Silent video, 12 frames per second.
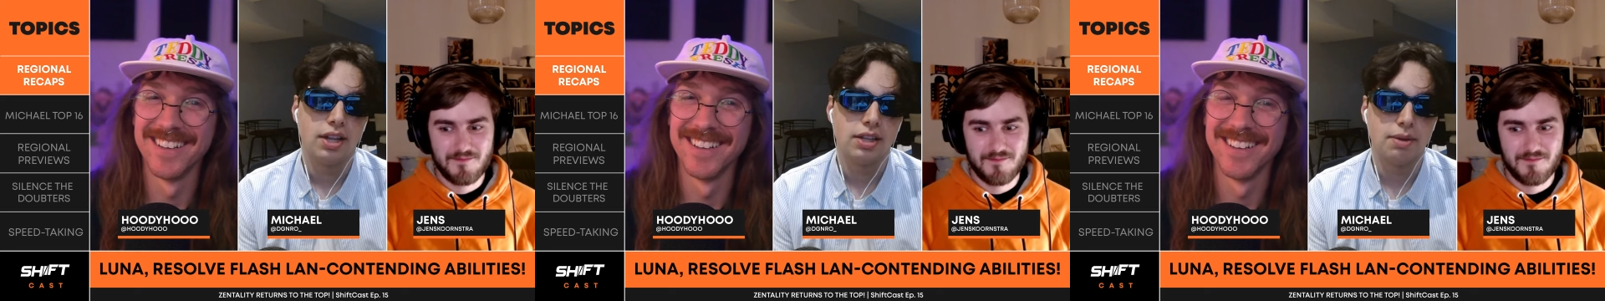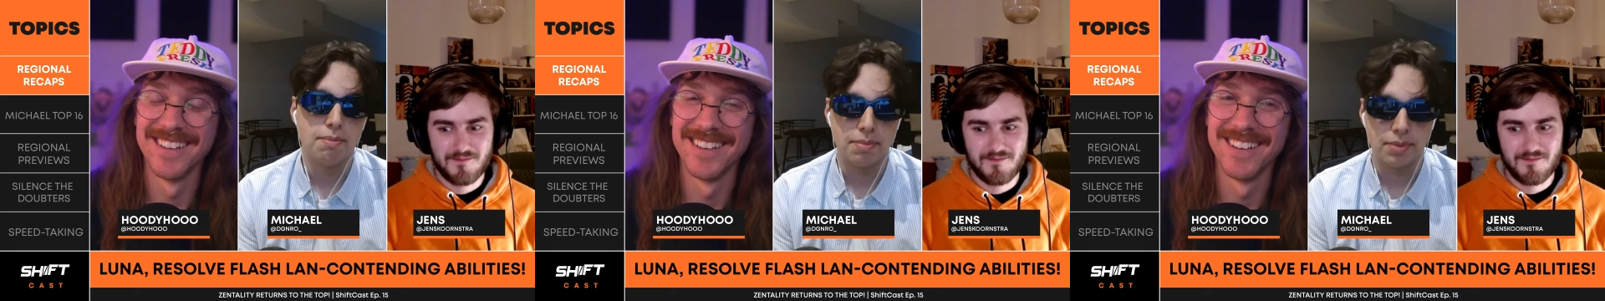
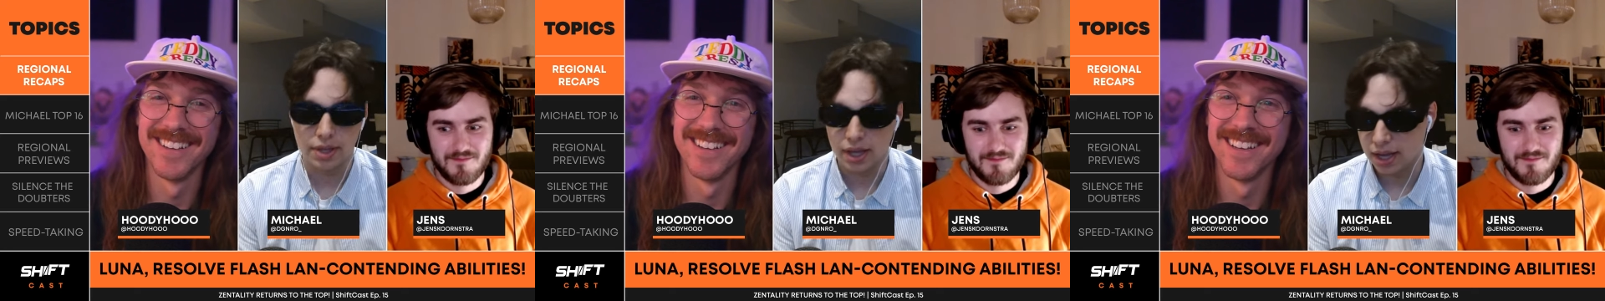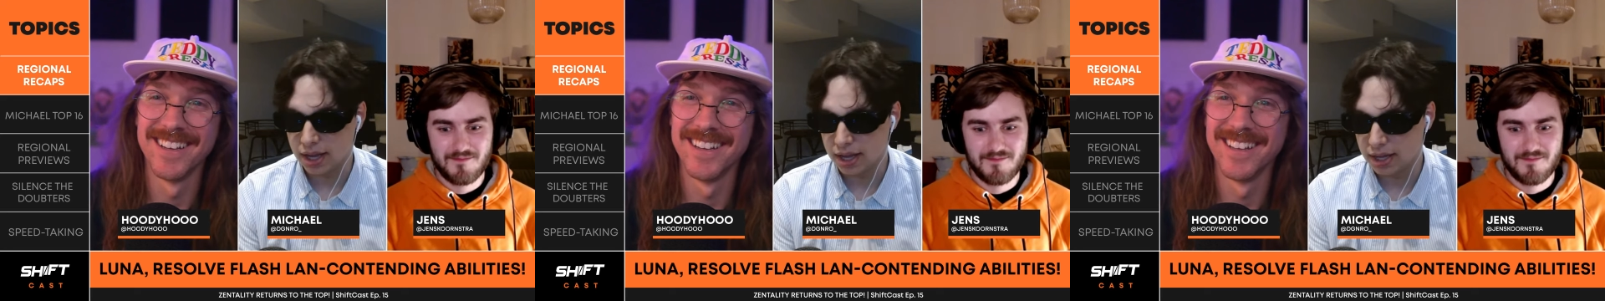Speaker 1: the
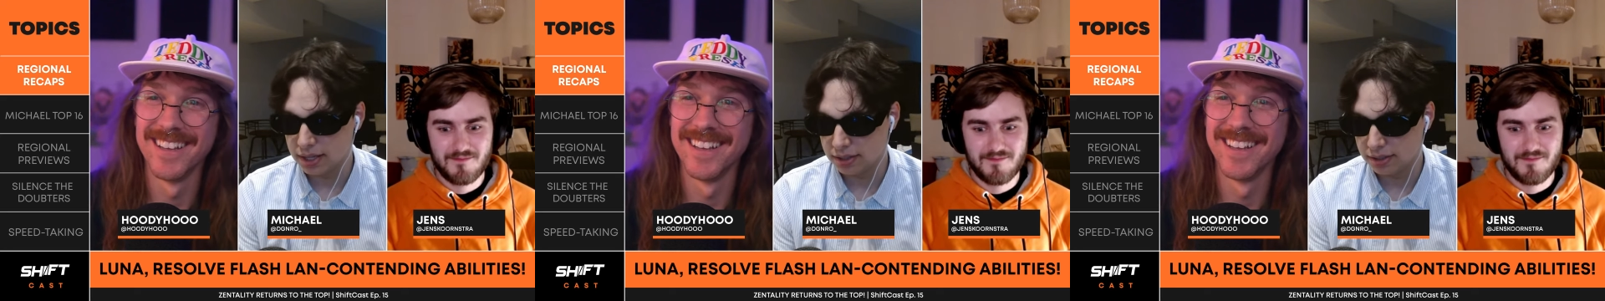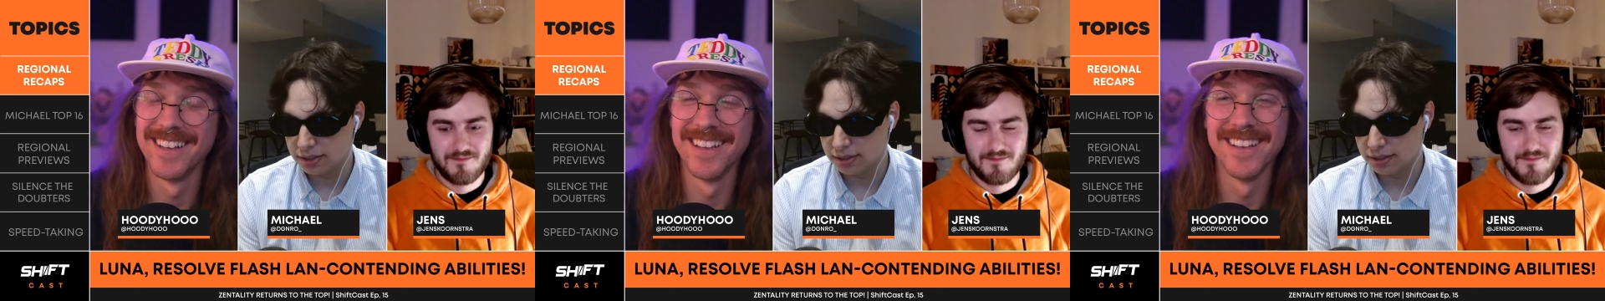
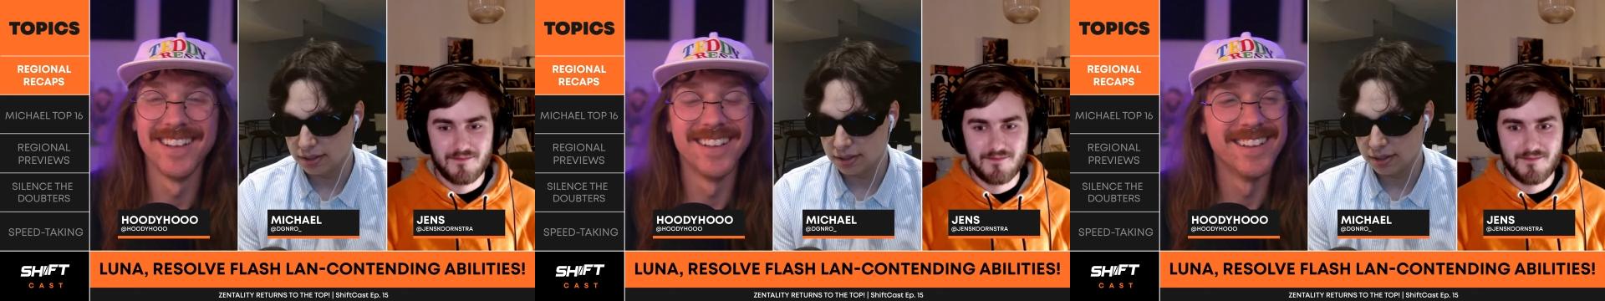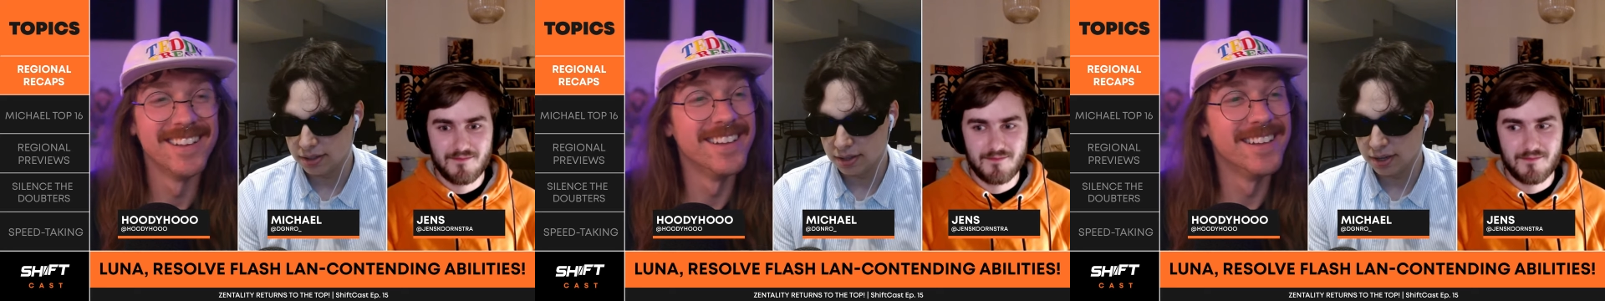the
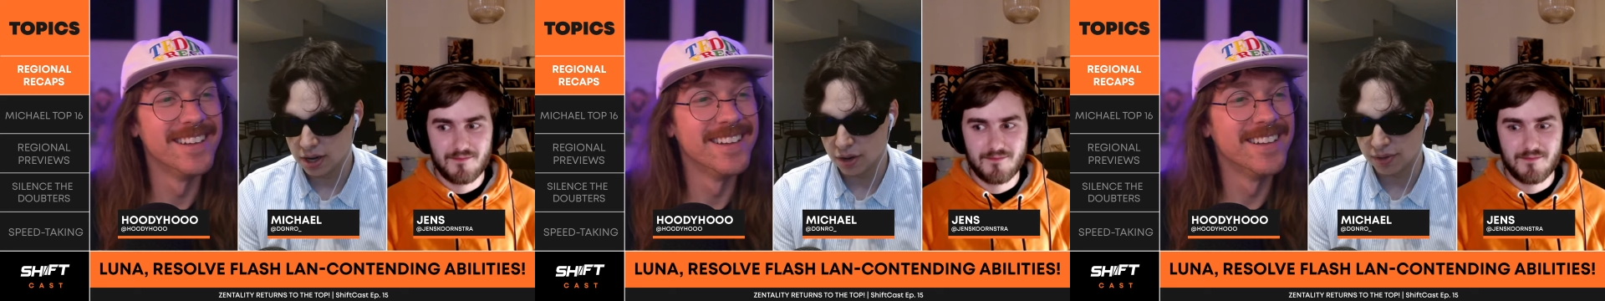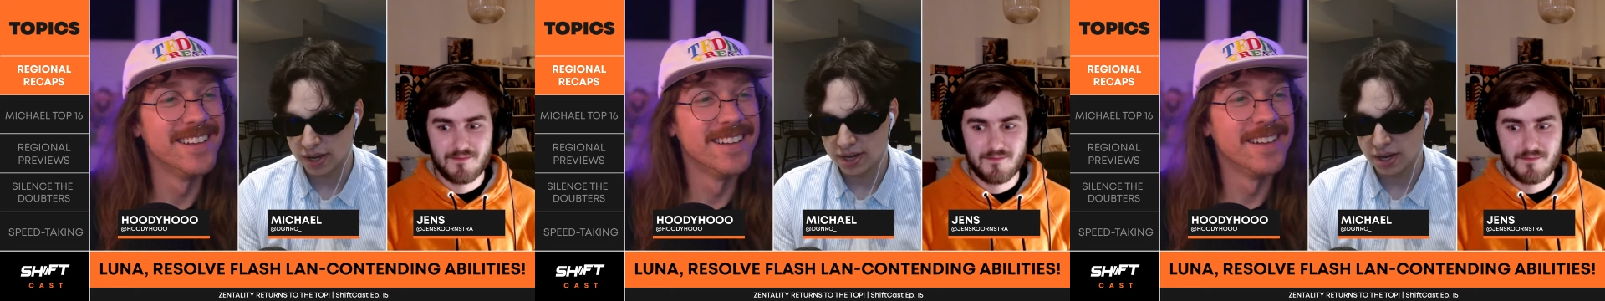you
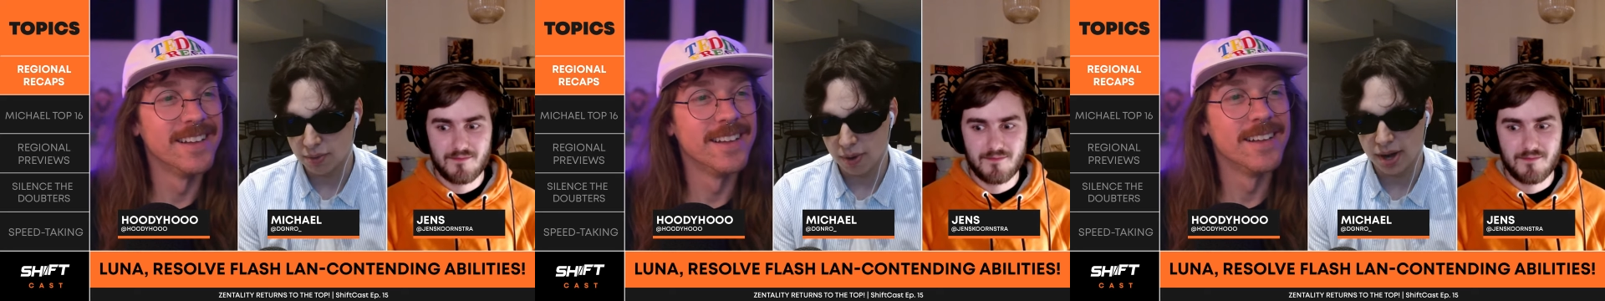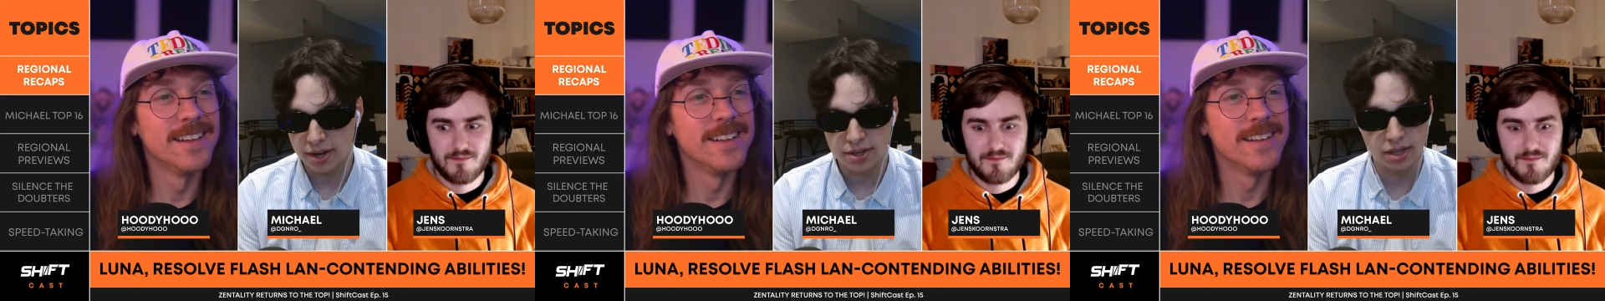know they did
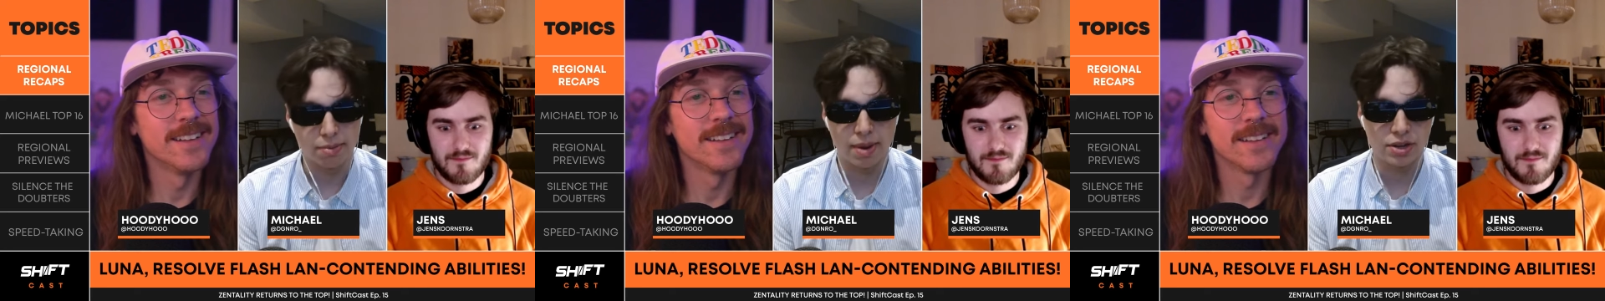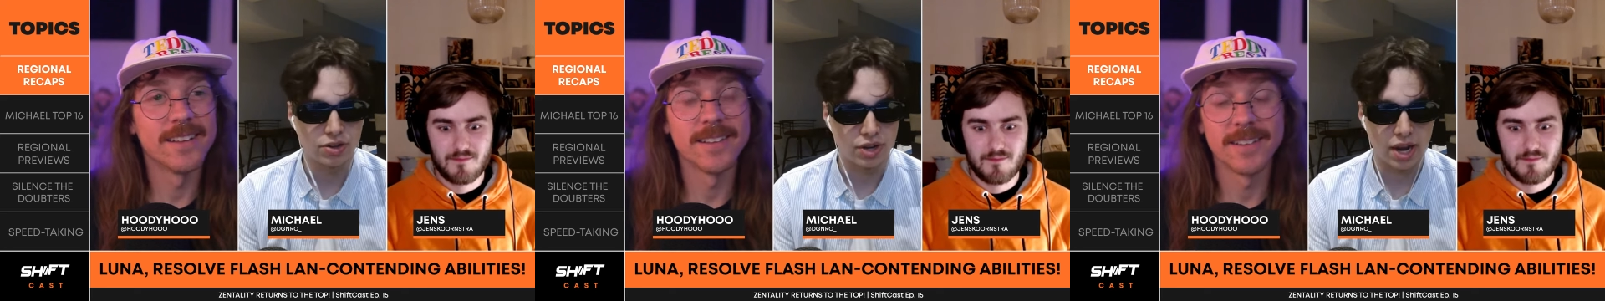run into the
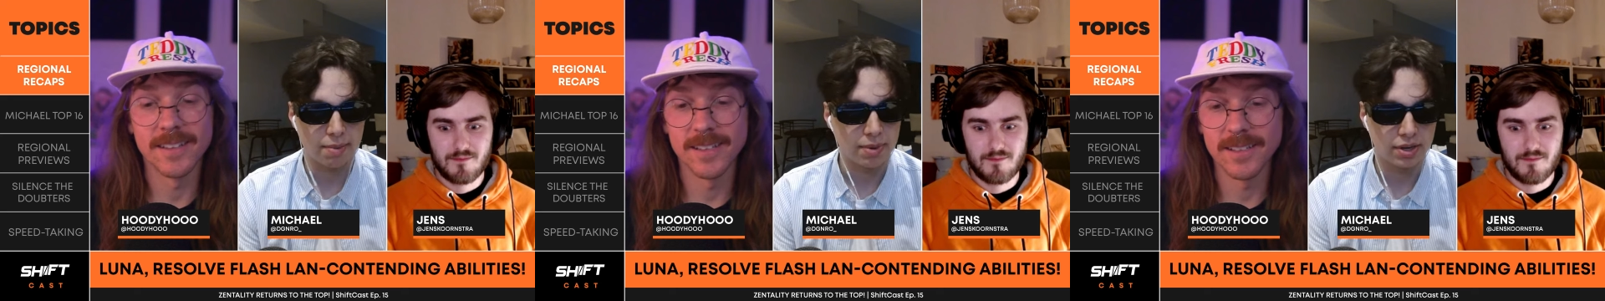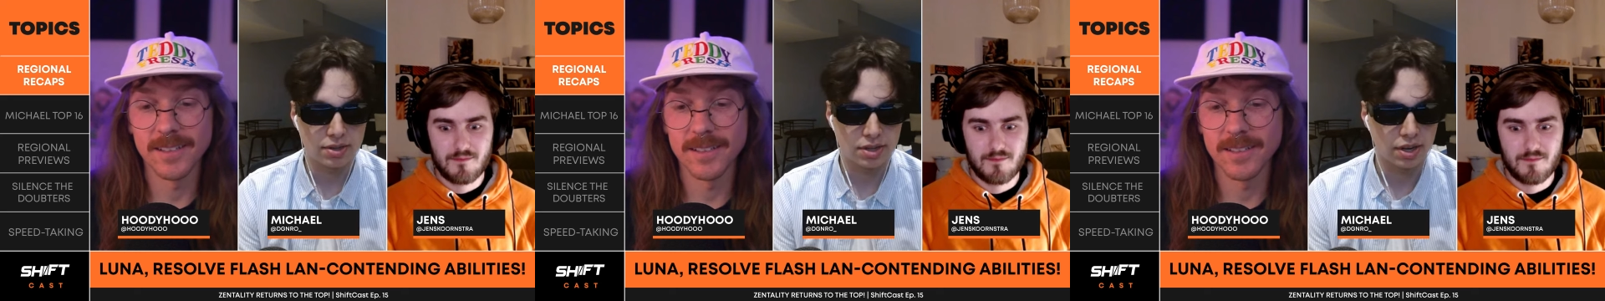major champions.